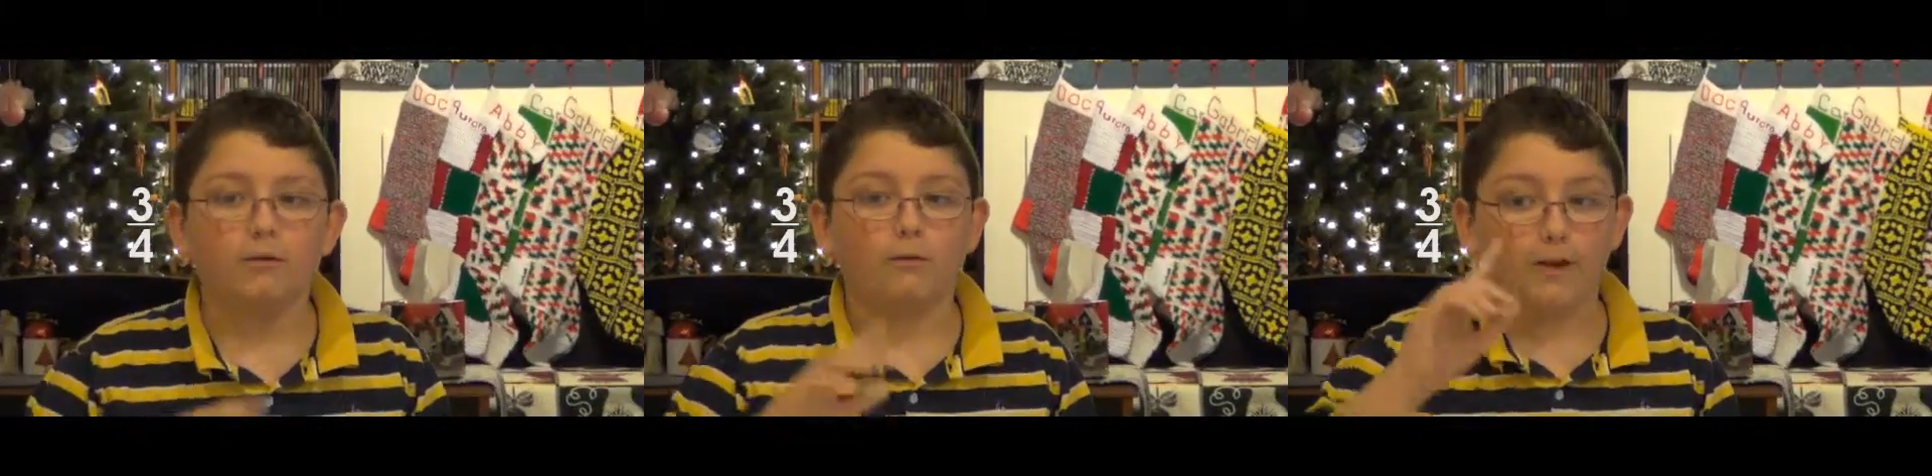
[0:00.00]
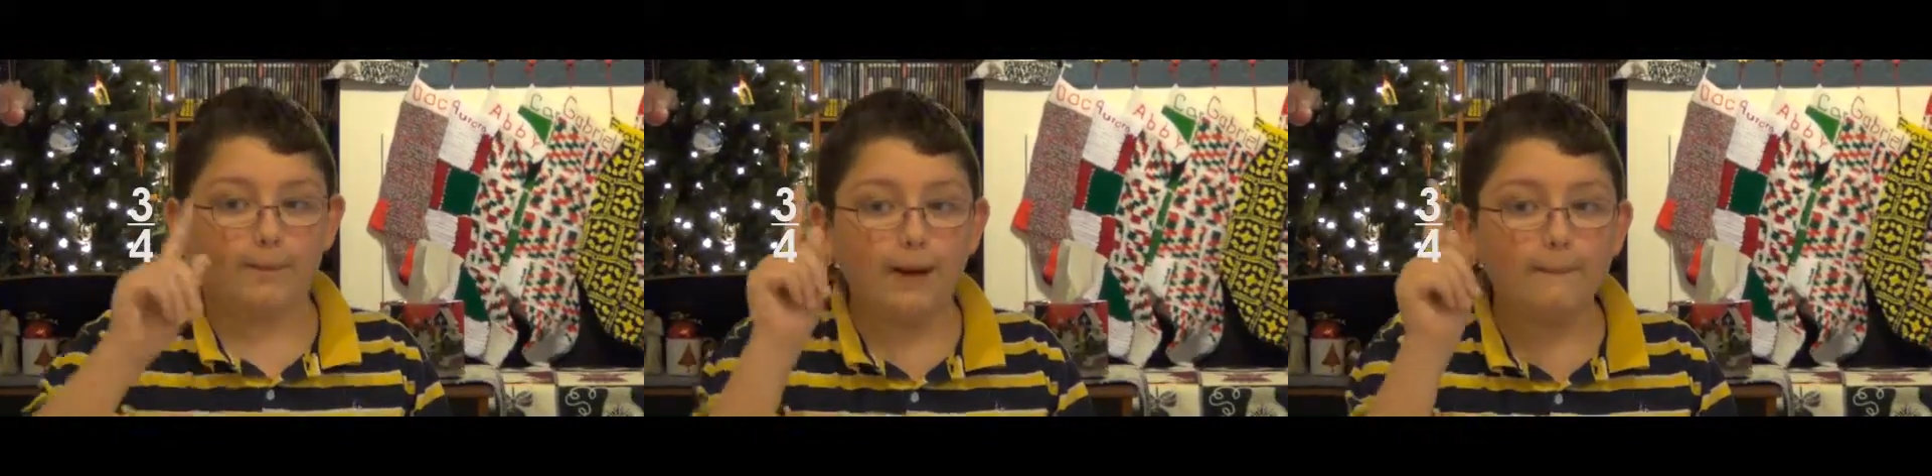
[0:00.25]

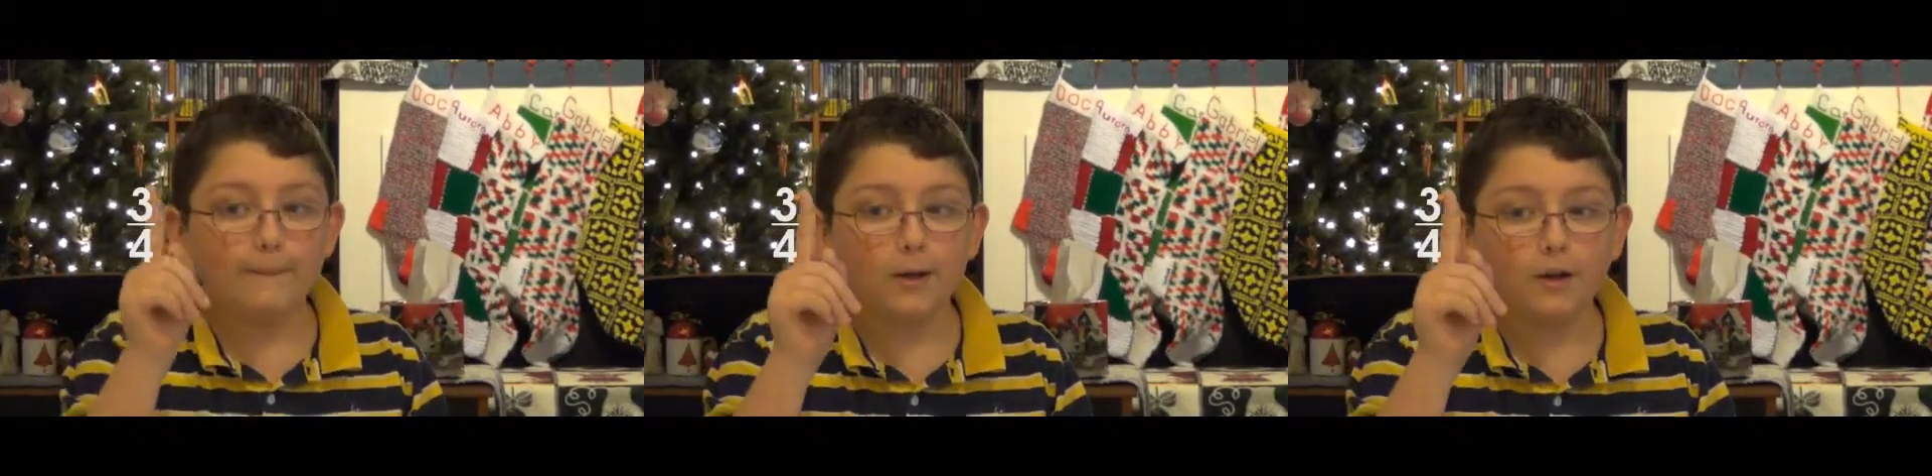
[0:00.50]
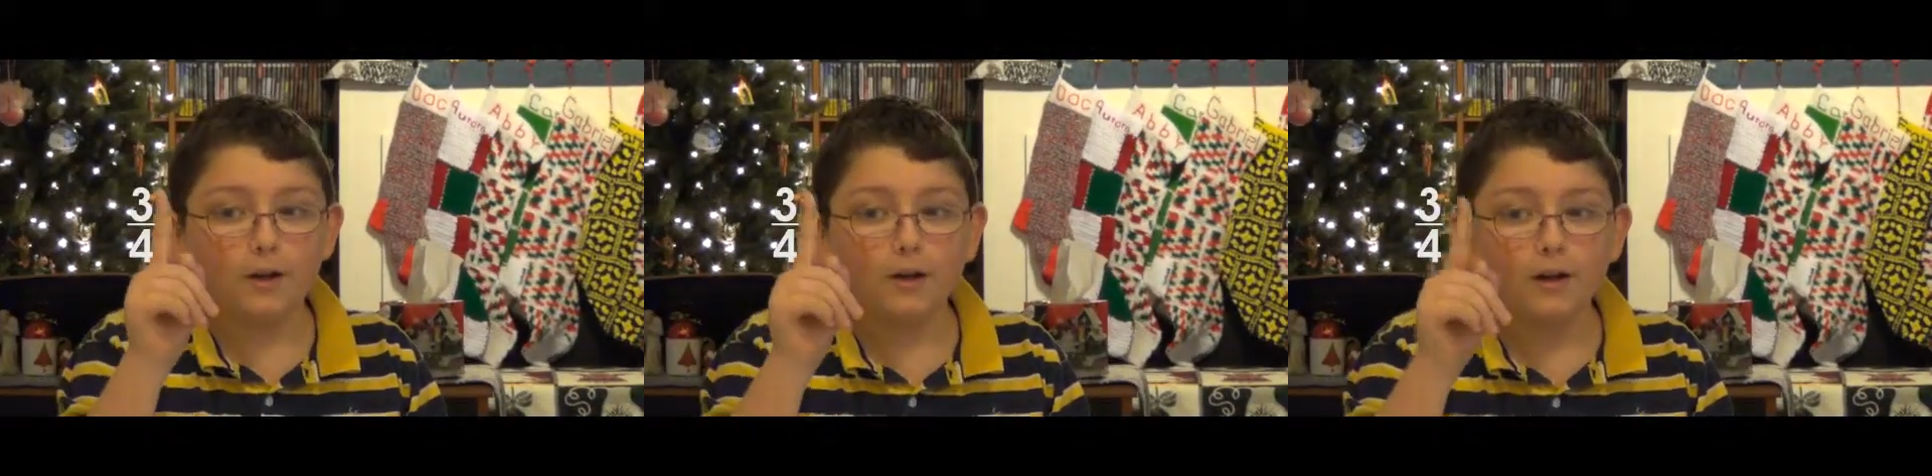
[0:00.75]

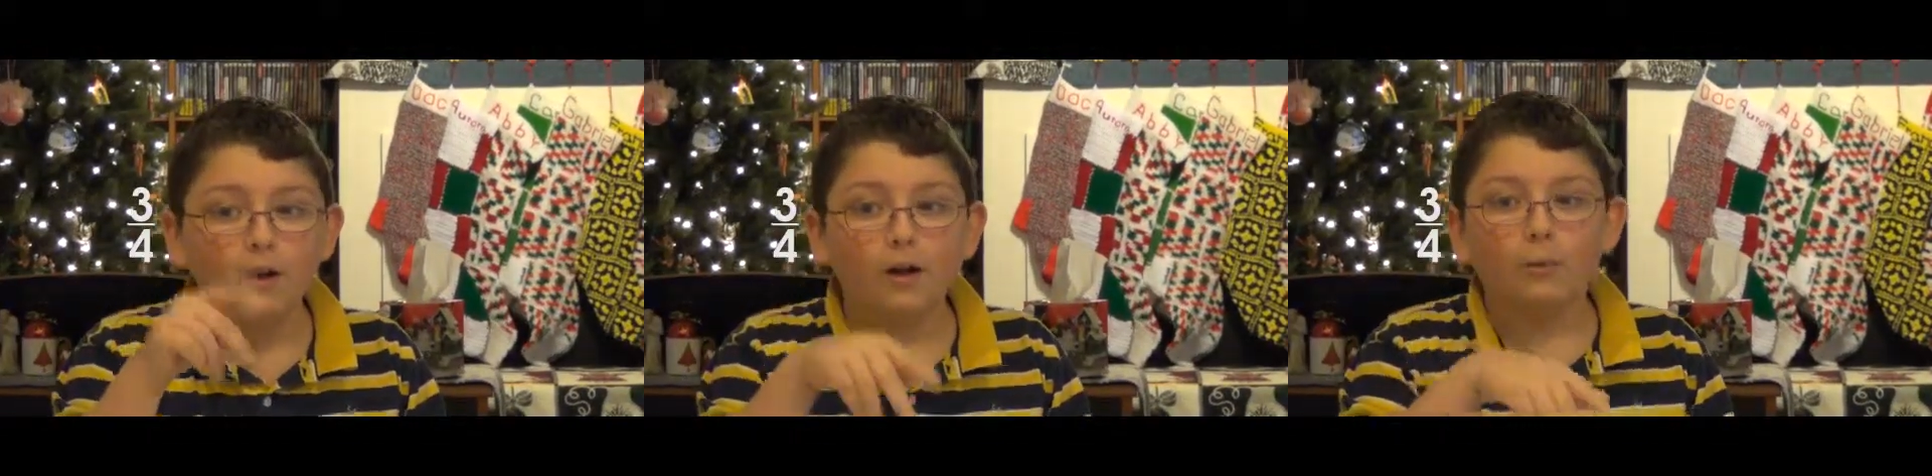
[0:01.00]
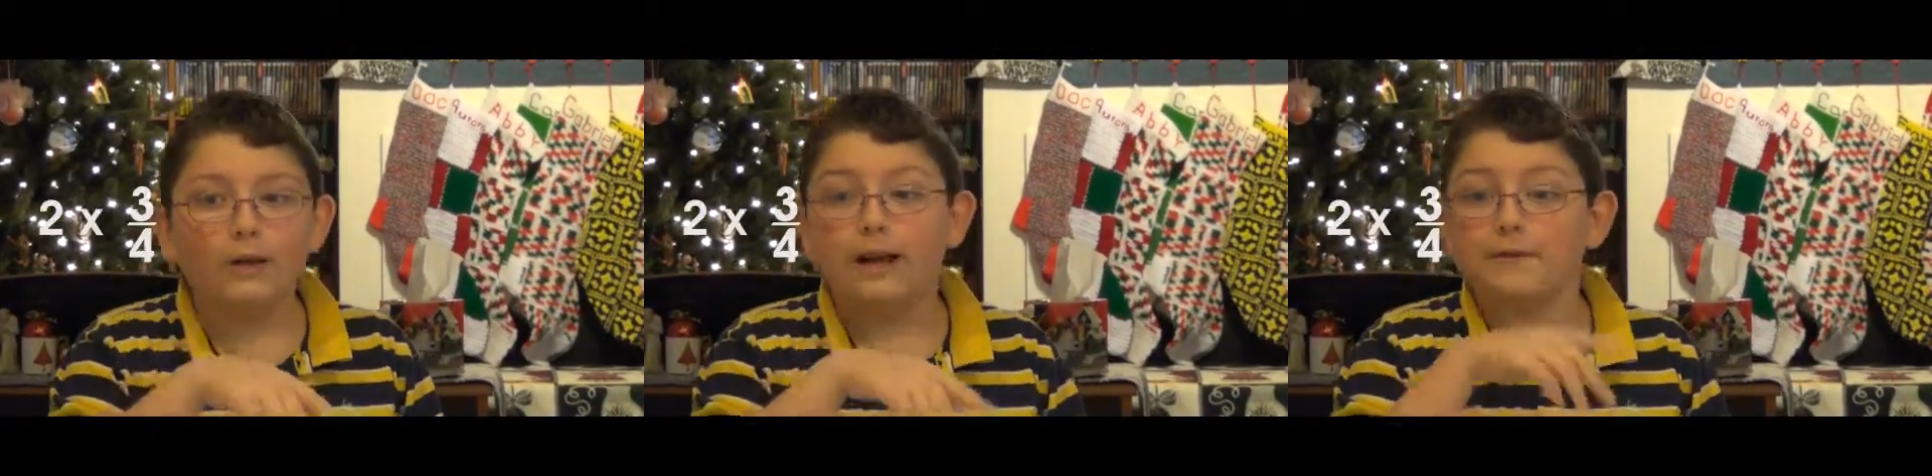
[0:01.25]
Remember,
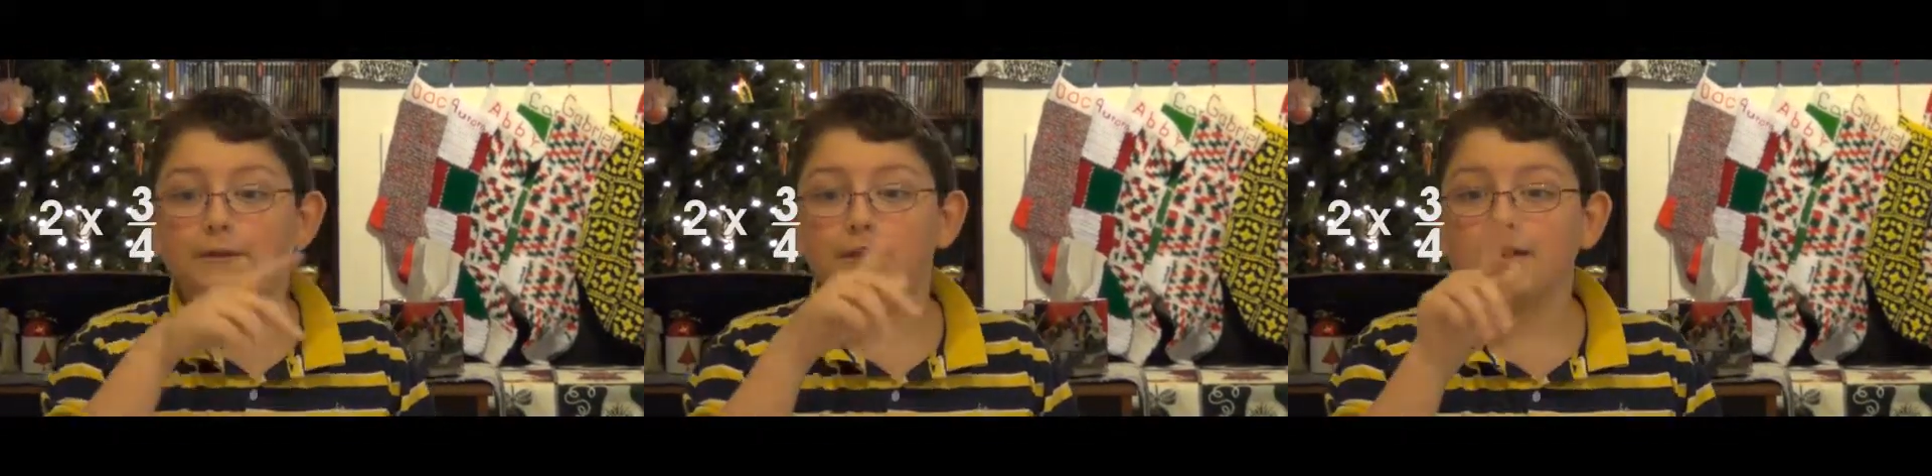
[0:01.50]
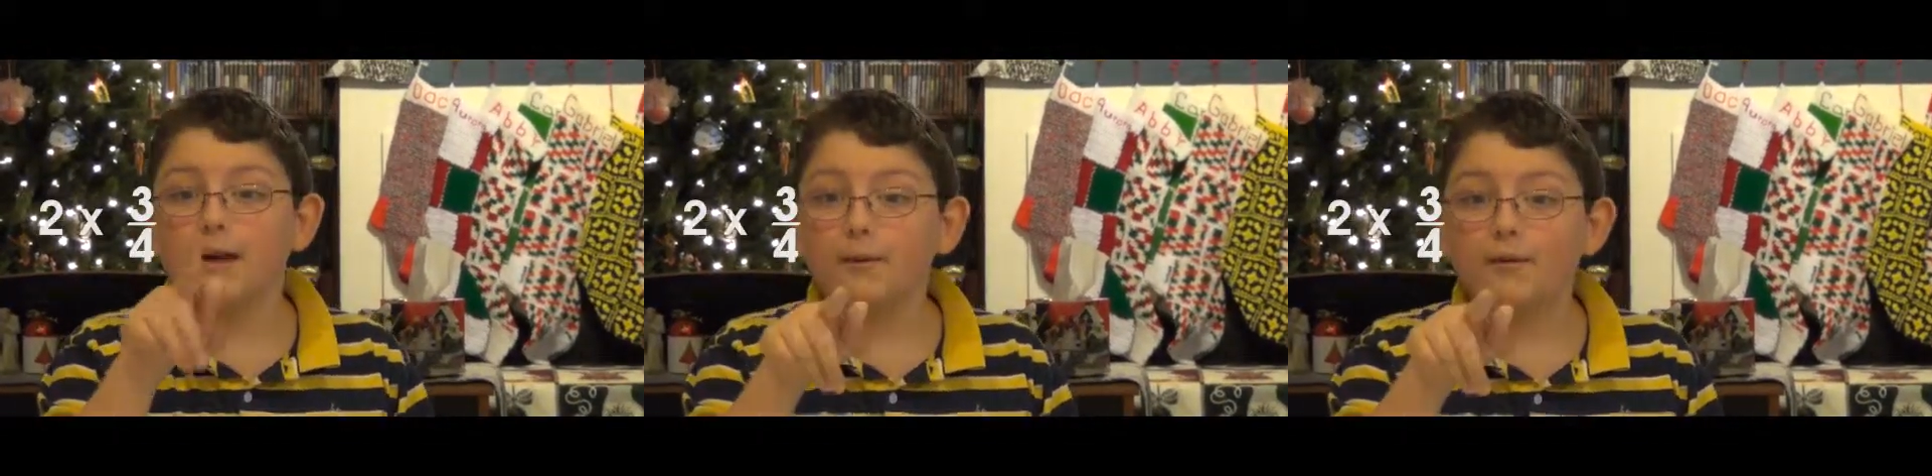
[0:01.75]
we have to
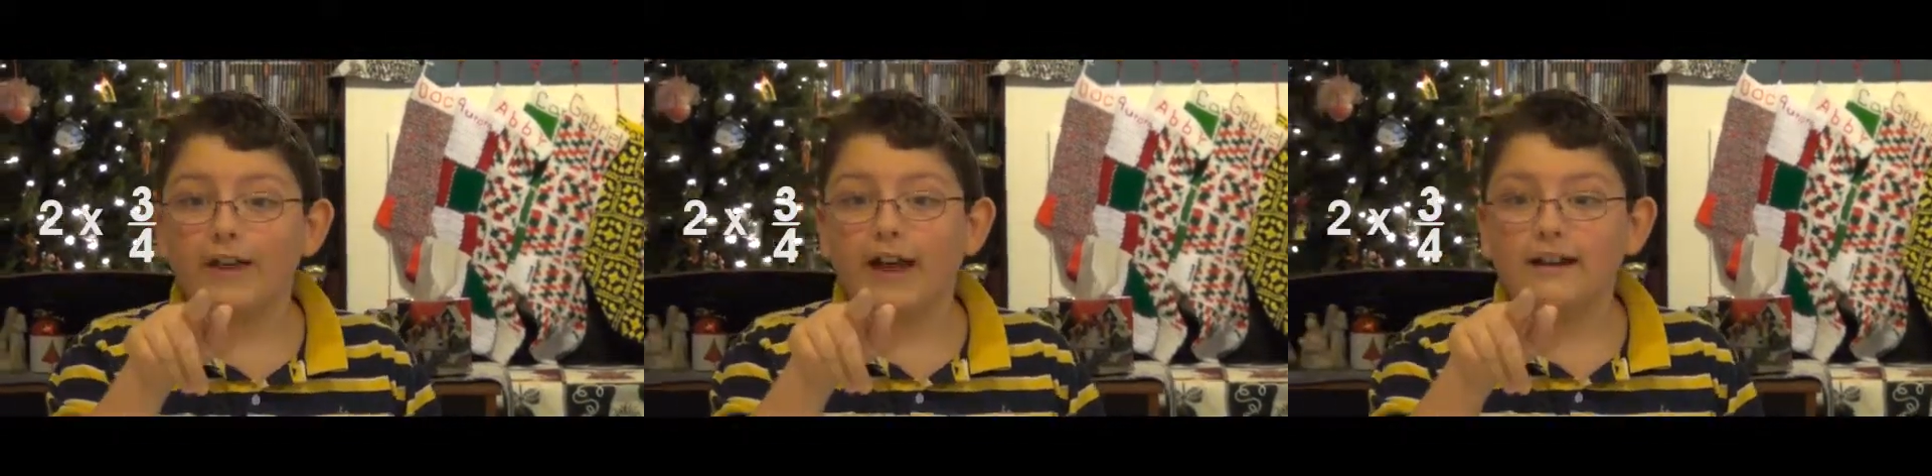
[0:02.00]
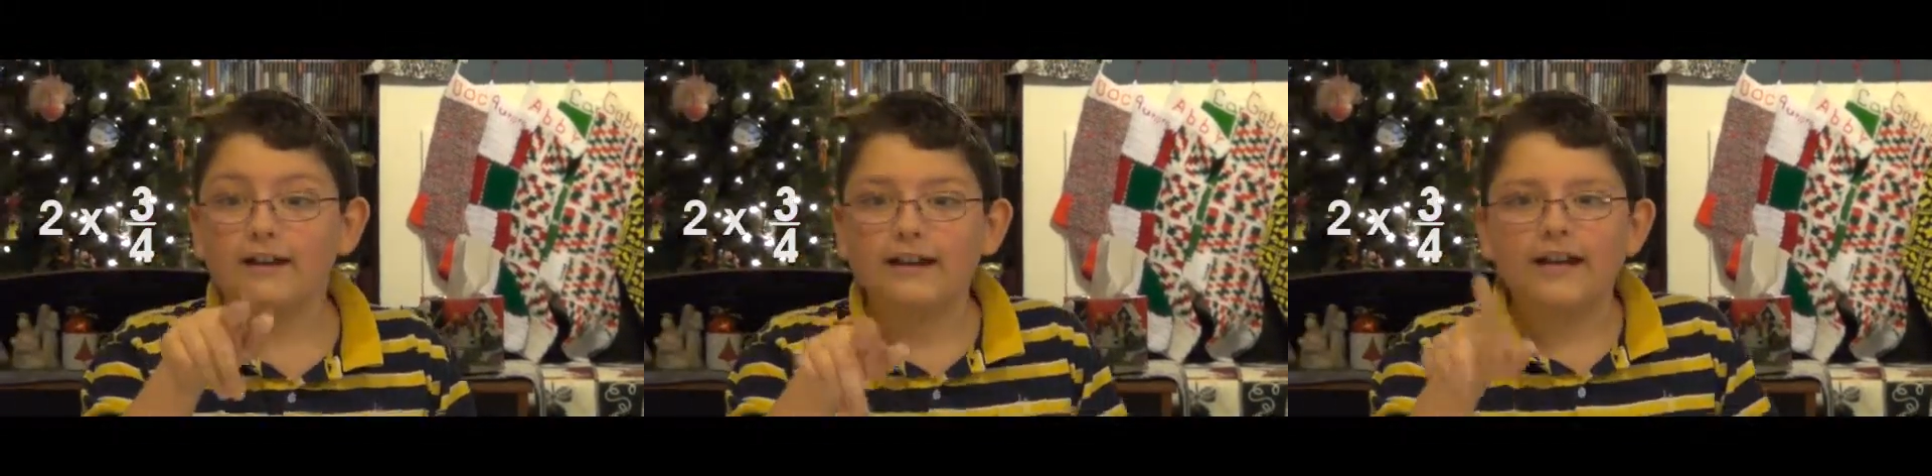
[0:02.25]
double that,